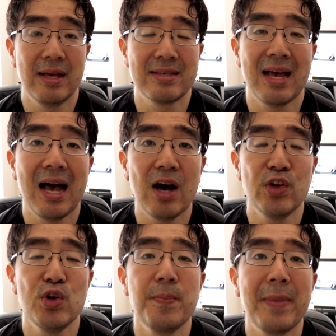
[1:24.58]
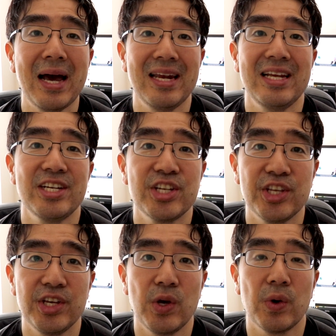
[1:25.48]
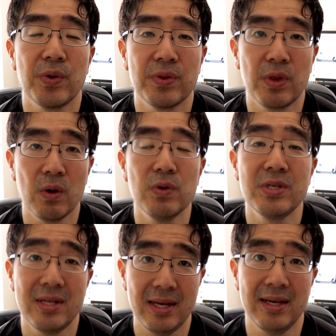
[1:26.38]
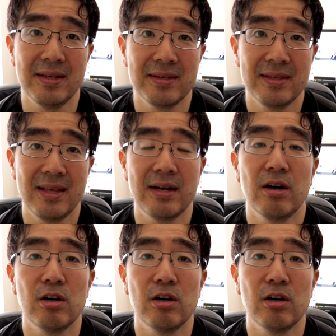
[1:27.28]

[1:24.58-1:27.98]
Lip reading: It's how you manage those days that